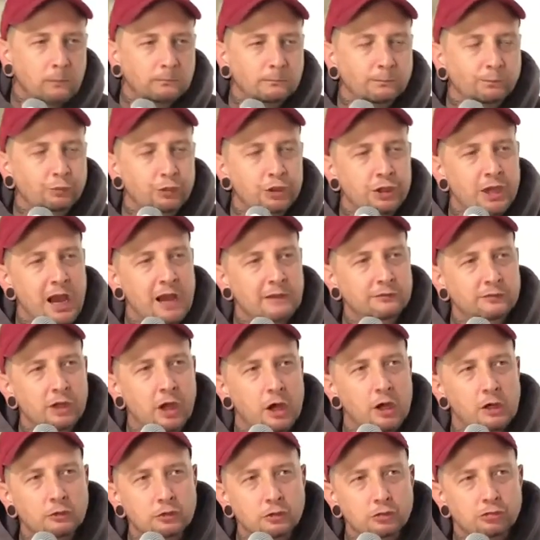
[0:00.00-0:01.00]
You have to
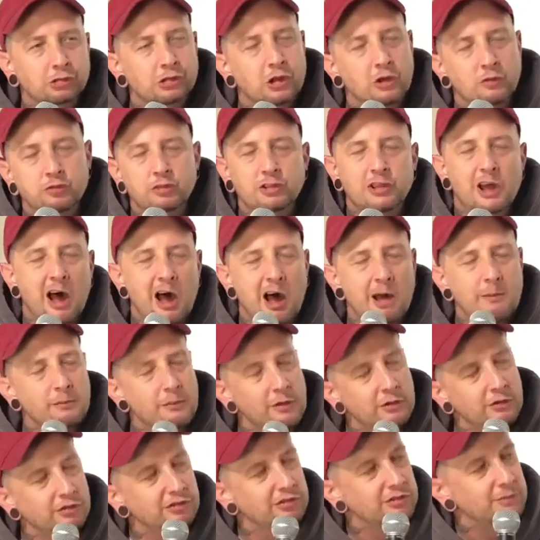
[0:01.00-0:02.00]
hold yourself with the
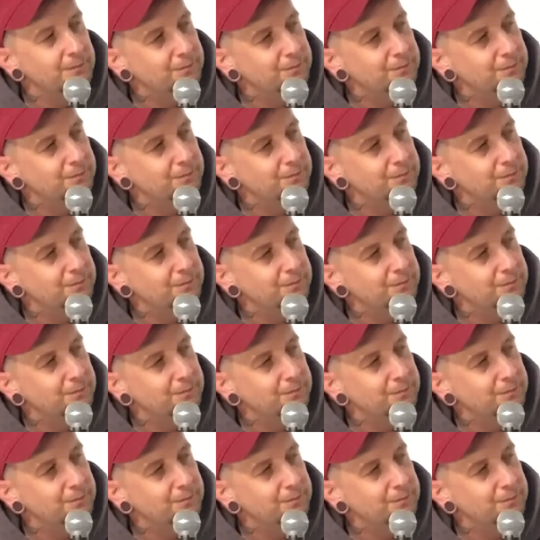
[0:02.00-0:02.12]
utmost